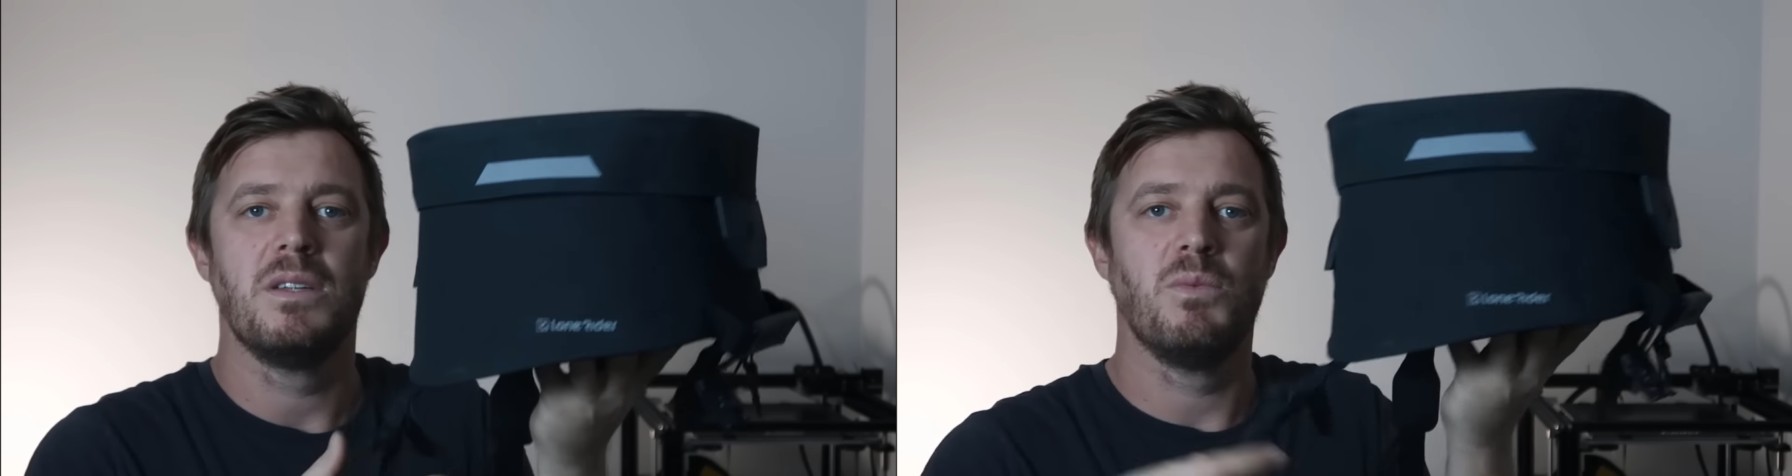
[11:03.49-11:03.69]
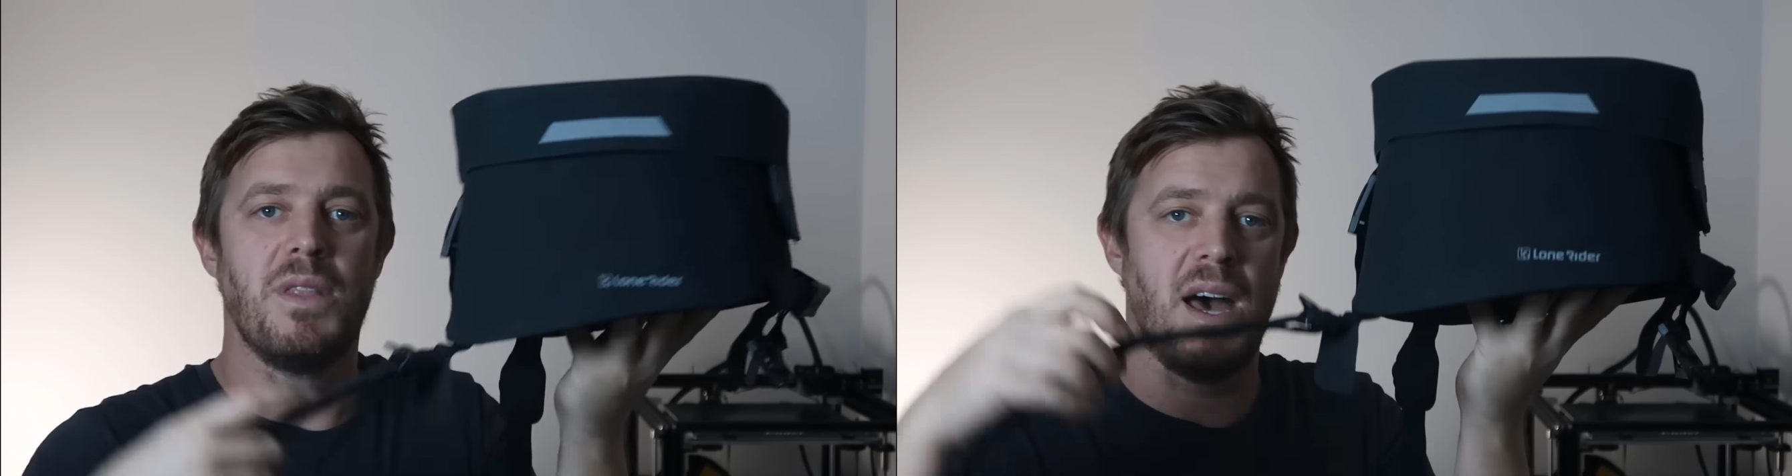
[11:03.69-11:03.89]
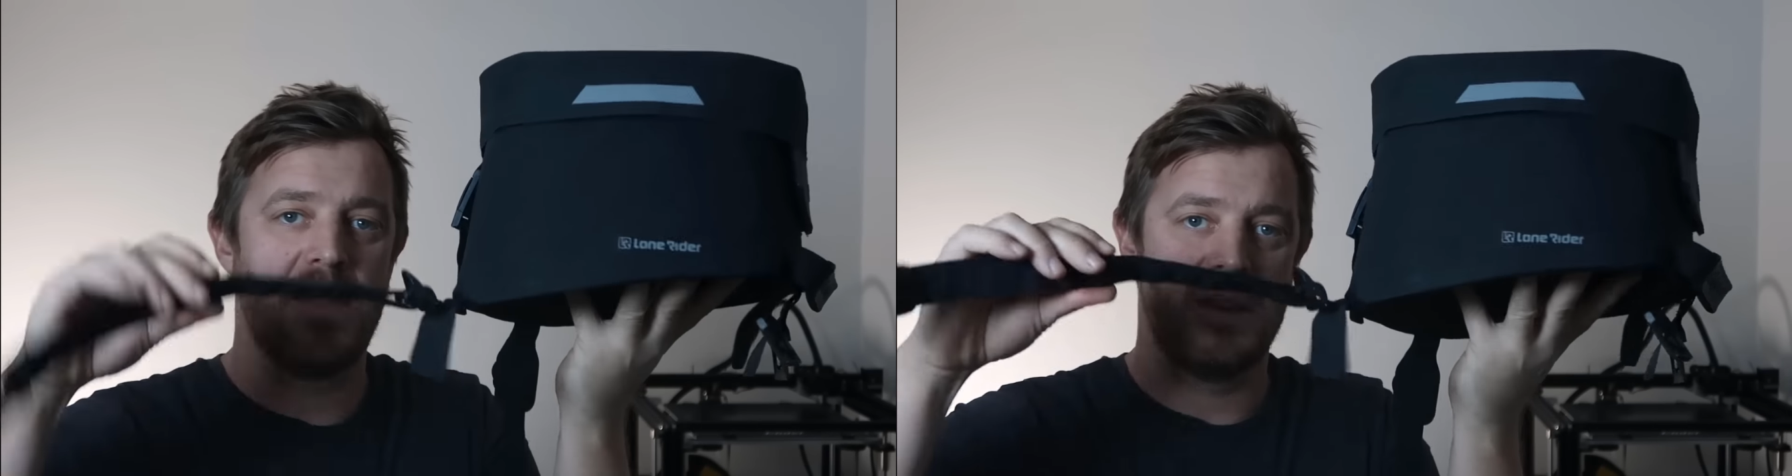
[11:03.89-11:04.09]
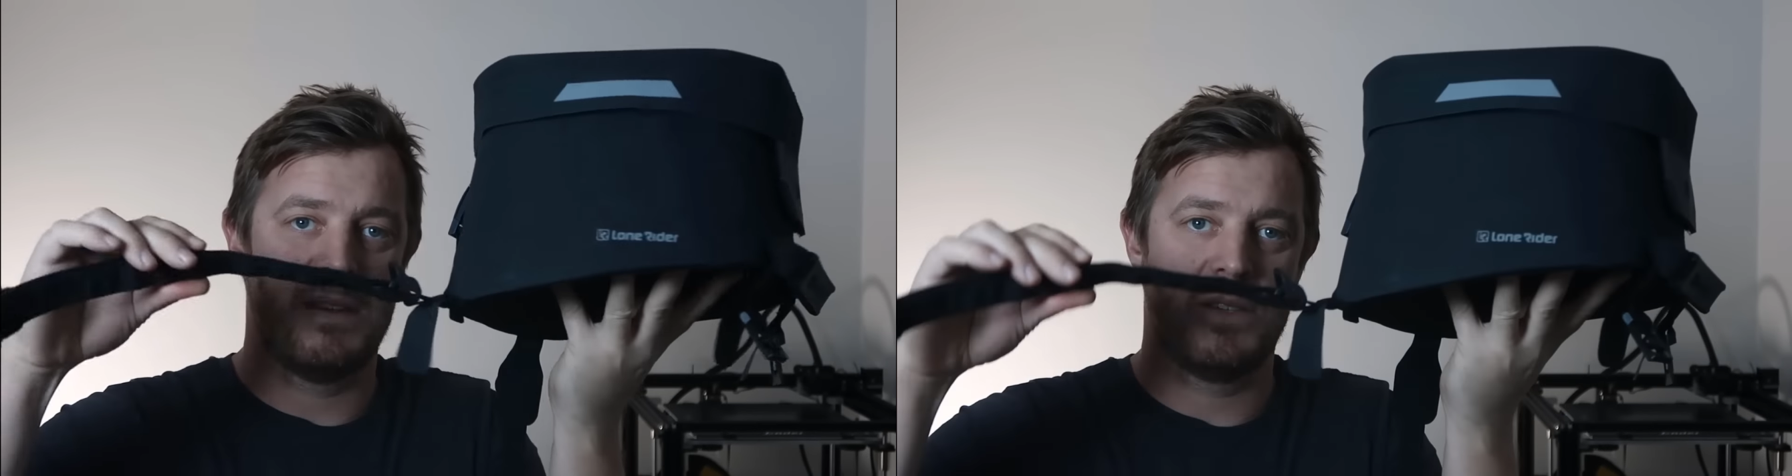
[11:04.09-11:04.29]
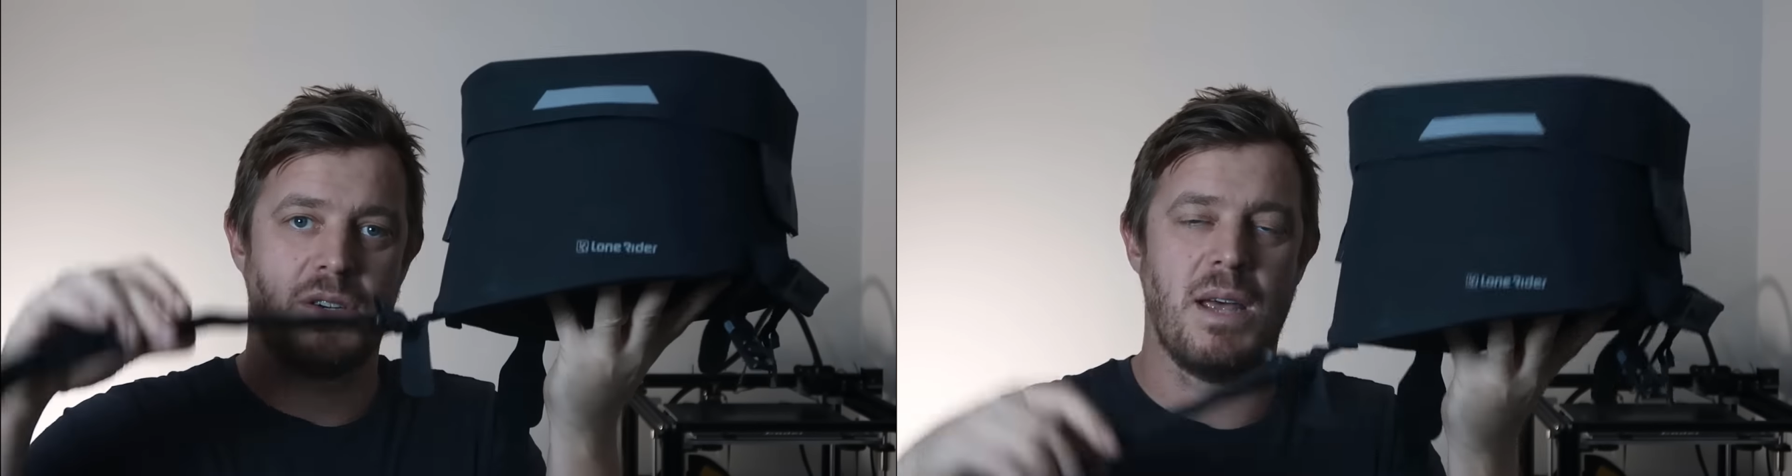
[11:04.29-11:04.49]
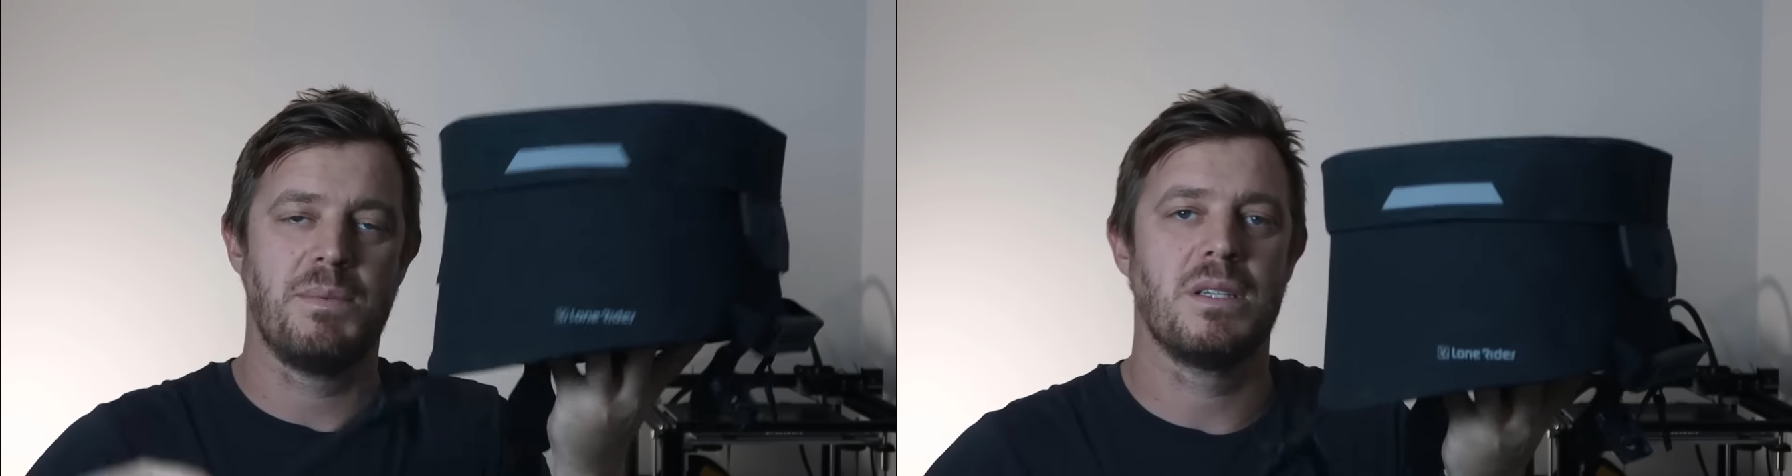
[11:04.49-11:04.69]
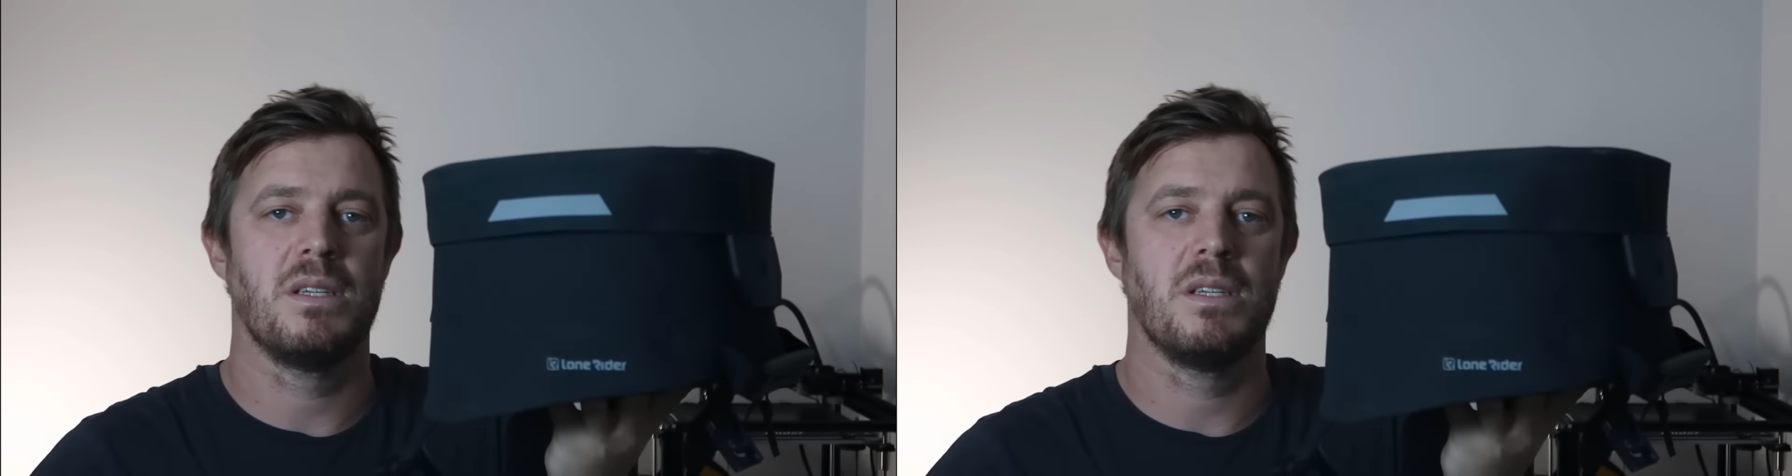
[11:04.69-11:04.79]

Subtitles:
without the straps,